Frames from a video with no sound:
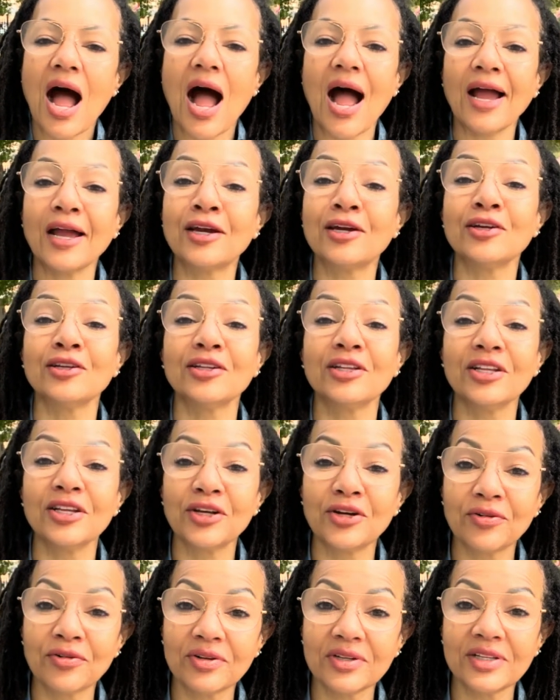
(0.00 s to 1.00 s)
I could
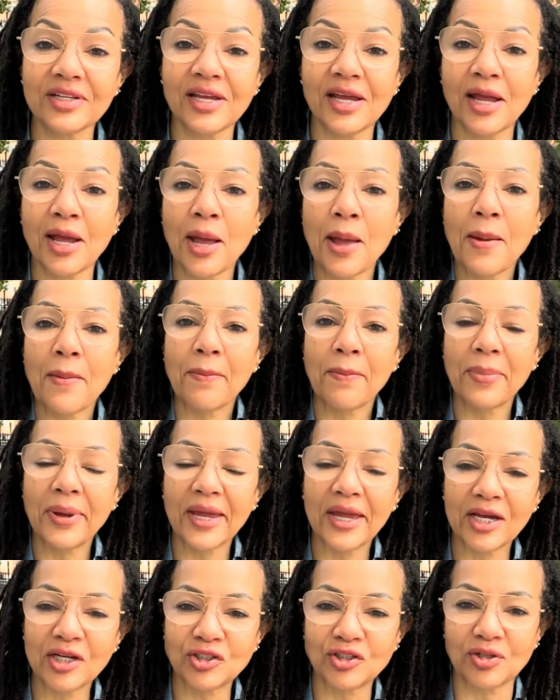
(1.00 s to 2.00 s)
literally
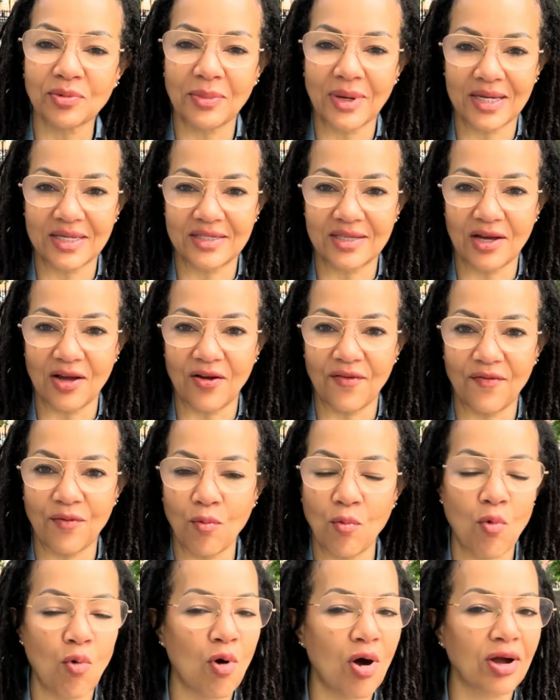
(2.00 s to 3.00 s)
picture myself
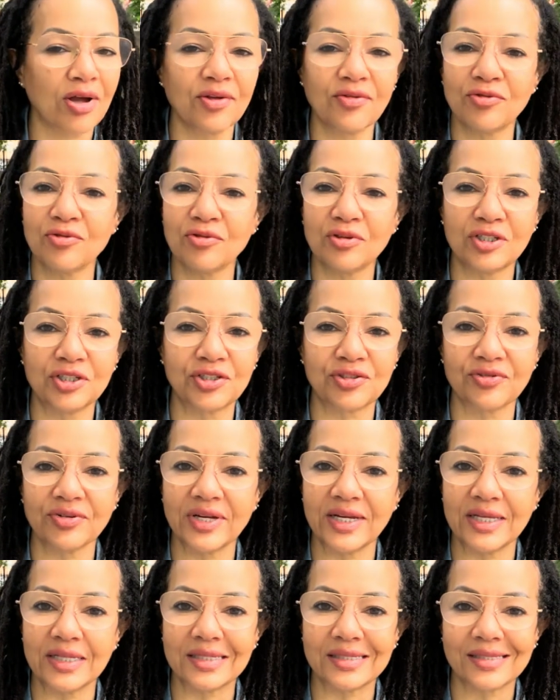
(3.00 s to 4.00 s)
walking through the
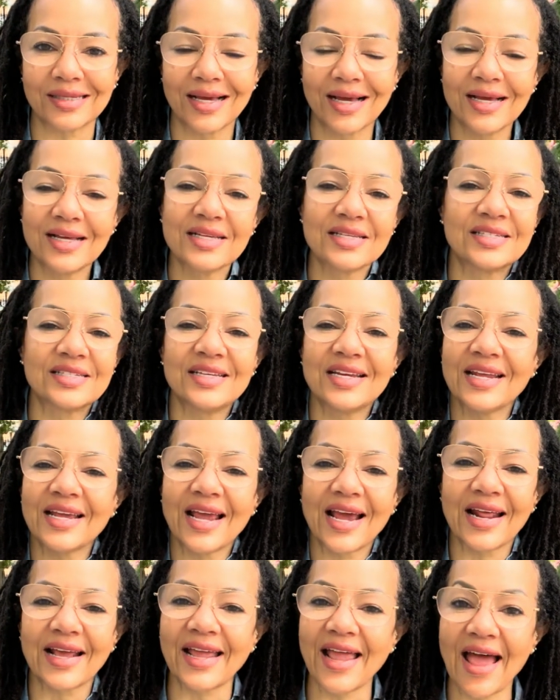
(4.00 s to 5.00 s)
streets, sitting
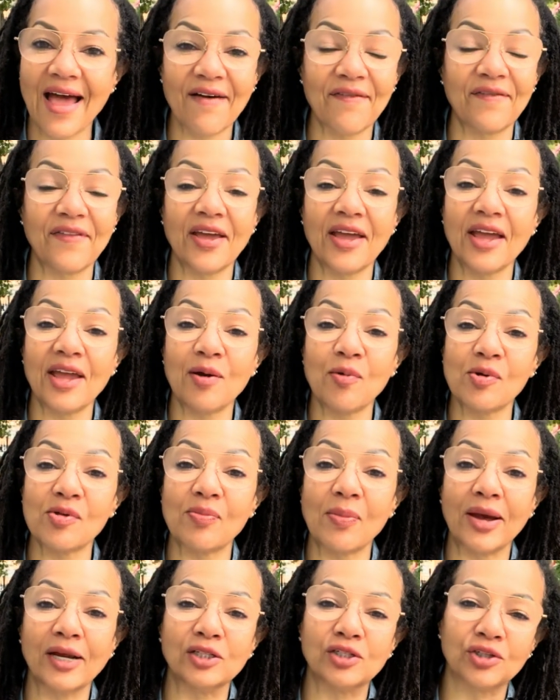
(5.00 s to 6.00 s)
at a cafe with
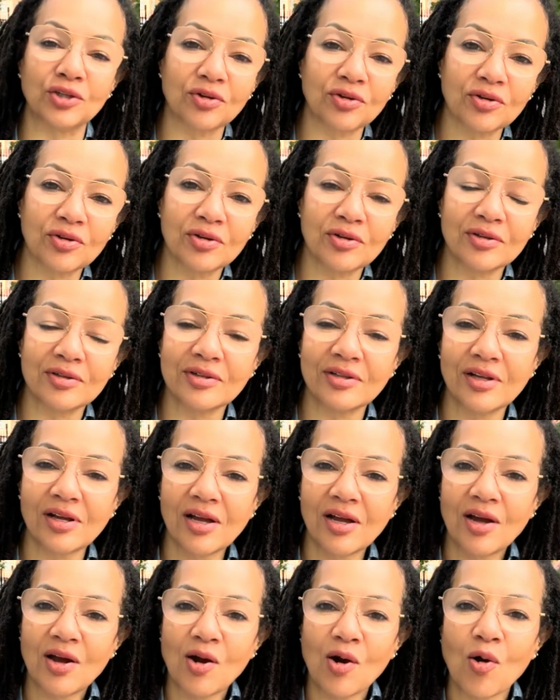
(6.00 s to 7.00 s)
my journal,
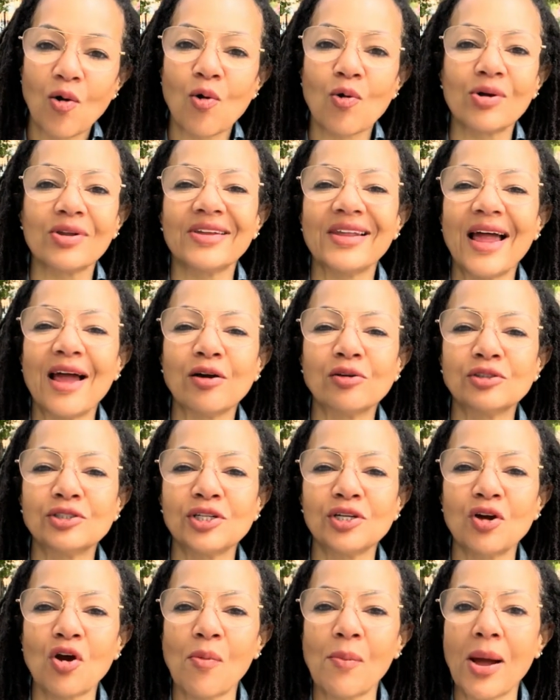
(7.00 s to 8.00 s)
or
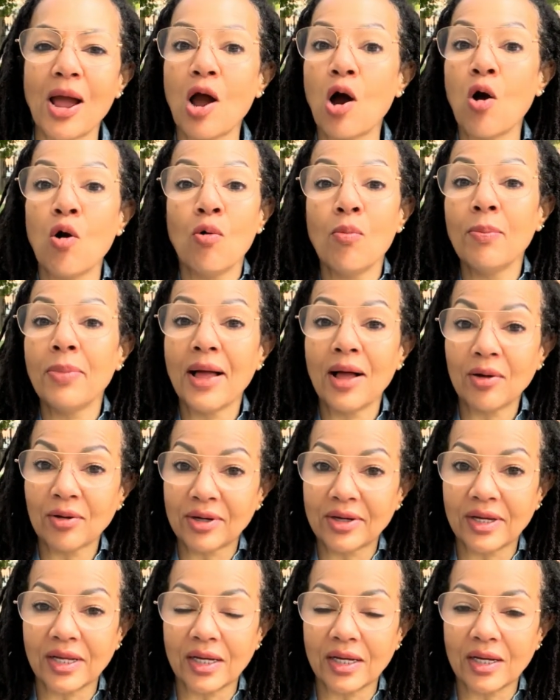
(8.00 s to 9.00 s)
lounging on my own
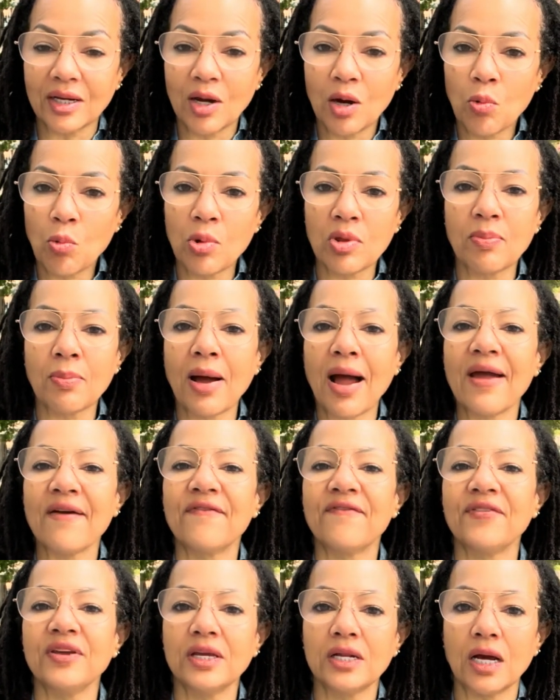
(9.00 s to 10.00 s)
balcony with my
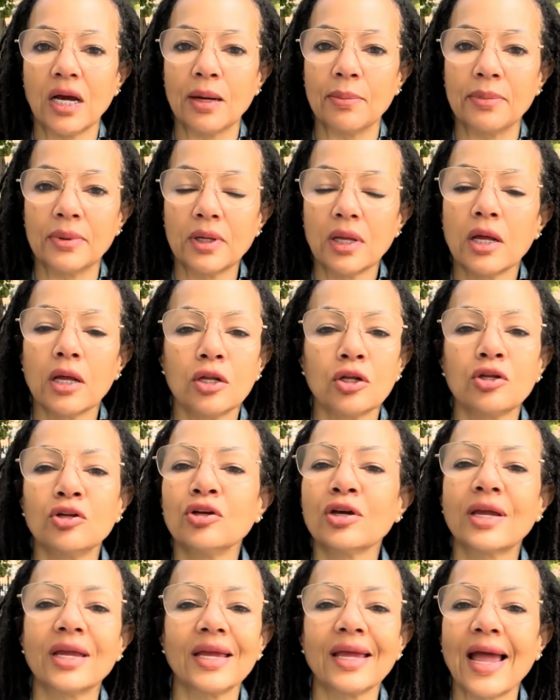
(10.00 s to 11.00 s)
feet up,
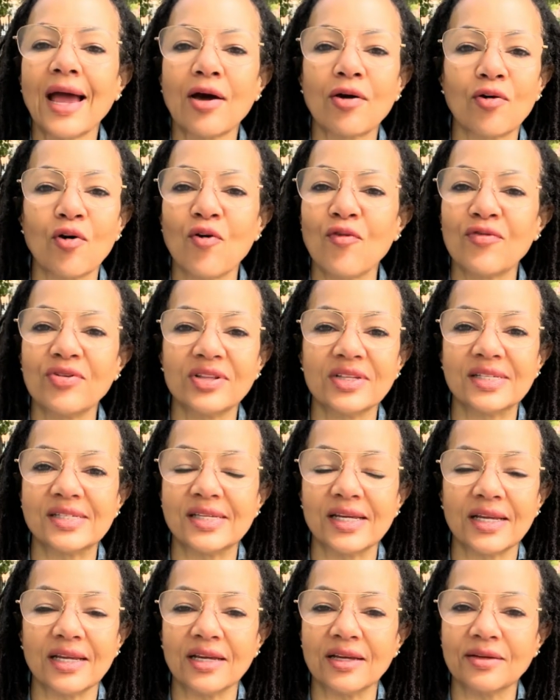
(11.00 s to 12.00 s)
looking out over the
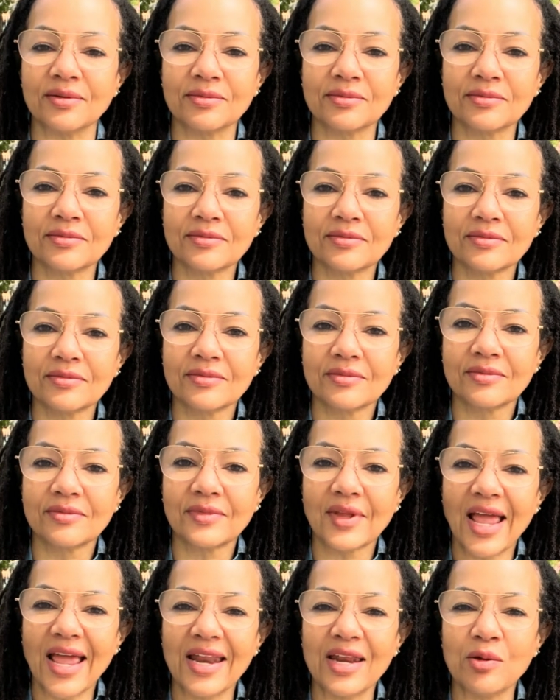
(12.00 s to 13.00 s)
city.
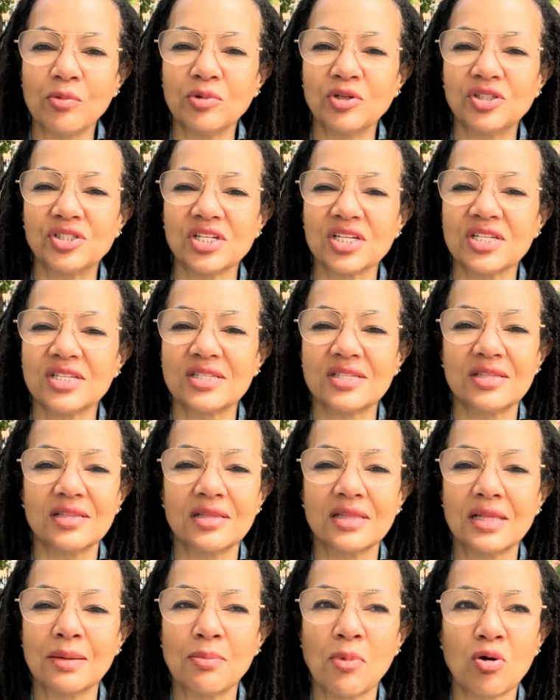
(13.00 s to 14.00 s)
And it was just
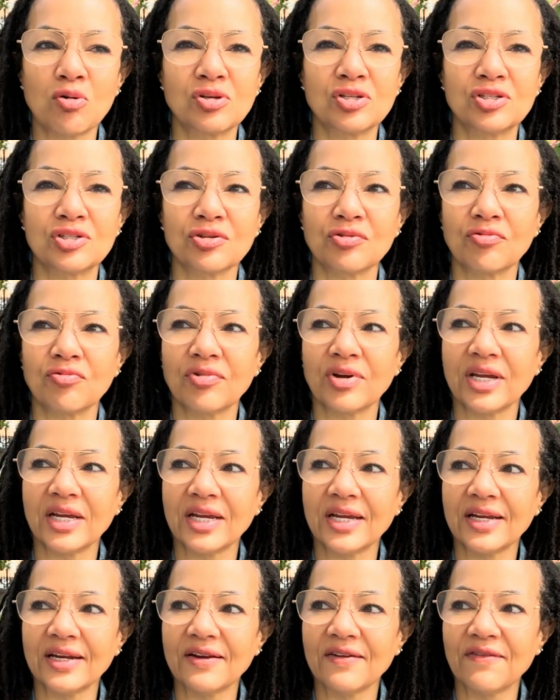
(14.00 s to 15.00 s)
the most
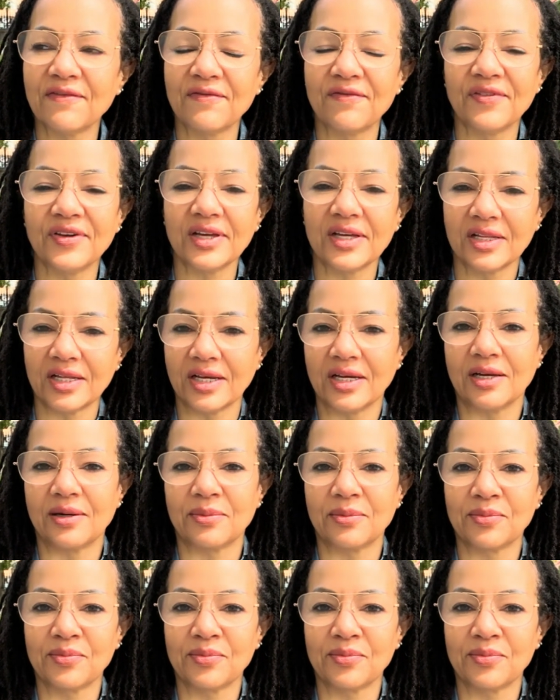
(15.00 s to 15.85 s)
serene feeling.